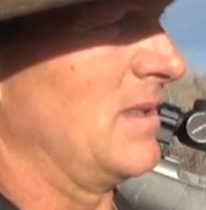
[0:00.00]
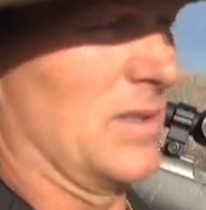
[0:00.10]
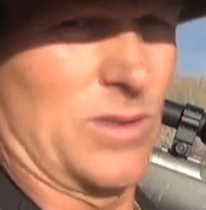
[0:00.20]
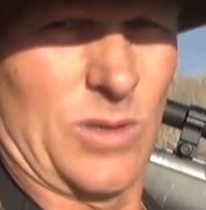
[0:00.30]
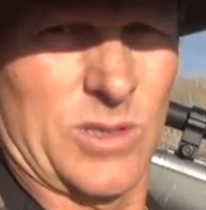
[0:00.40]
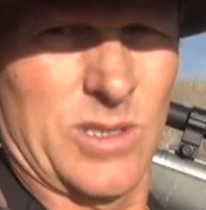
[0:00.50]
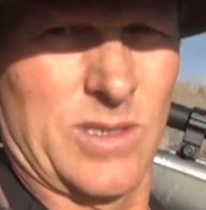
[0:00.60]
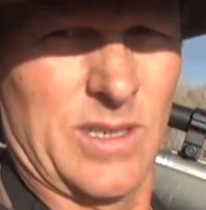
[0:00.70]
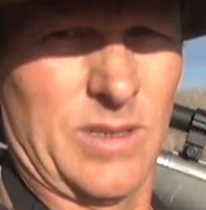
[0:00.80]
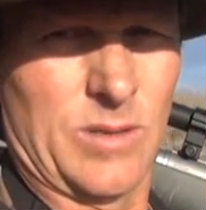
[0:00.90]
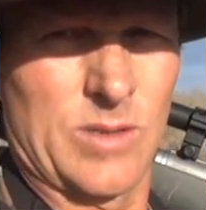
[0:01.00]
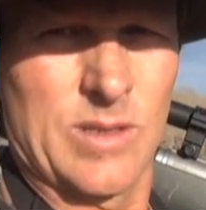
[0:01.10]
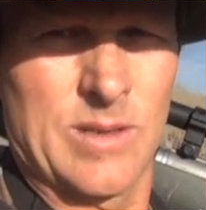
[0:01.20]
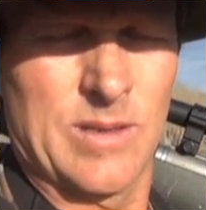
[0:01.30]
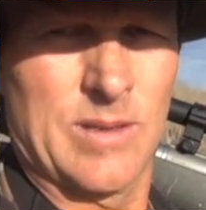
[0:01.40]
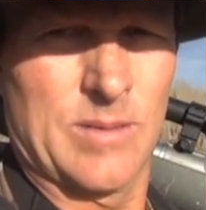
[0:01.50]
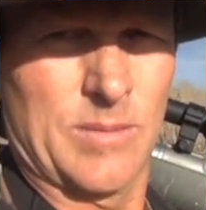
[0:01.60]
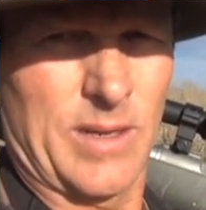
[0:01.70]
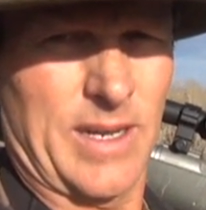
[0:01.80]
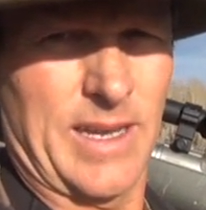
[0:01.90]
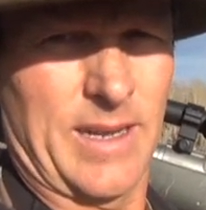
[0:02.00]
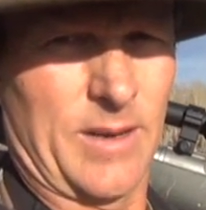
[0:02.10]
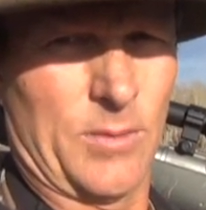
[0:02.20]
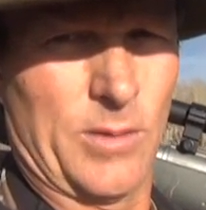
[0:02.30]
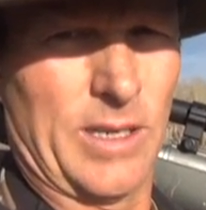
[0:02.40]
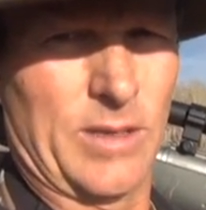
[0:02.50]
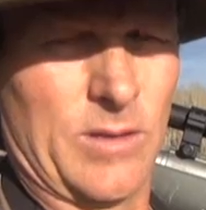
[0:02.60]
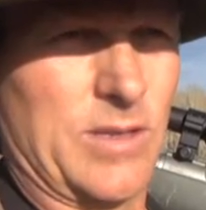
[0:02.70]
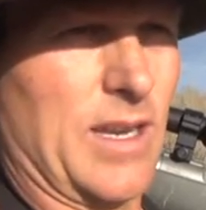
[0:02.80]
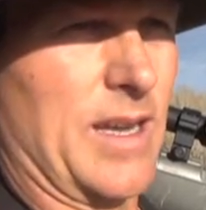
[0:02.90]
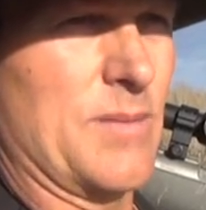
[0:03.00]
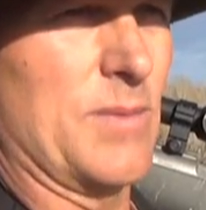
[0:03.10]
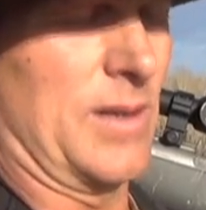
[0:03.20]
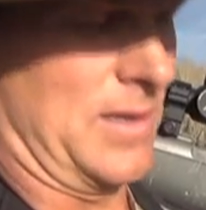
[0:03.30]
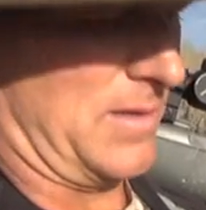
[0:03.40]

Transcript: the search continues. But I had a really good time.